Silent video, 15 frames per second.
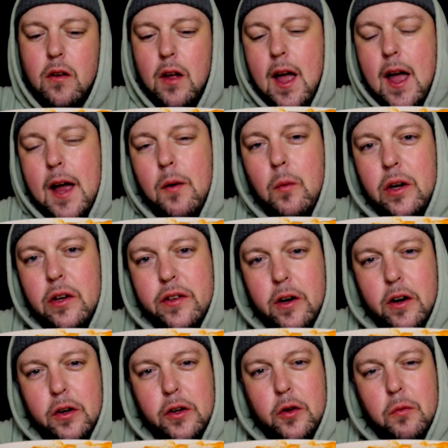And we
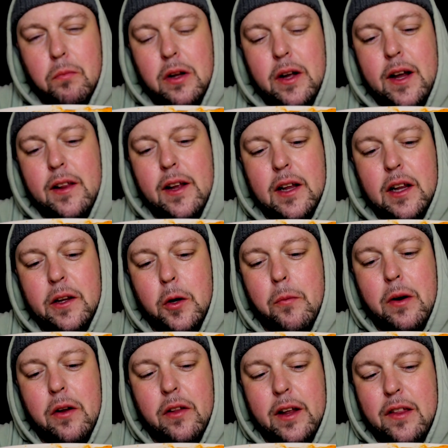started playing like a little
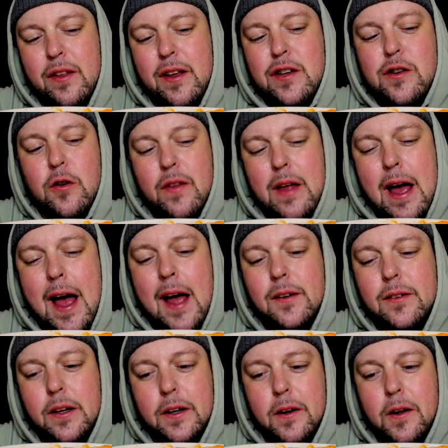bit of like this or that,
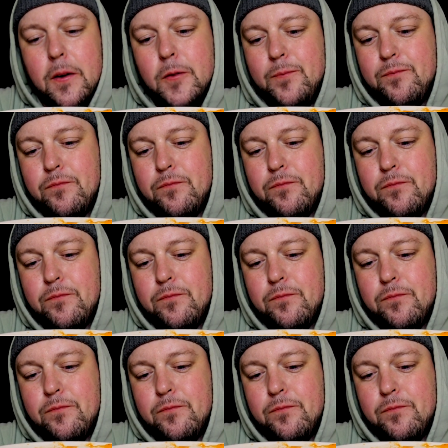like a,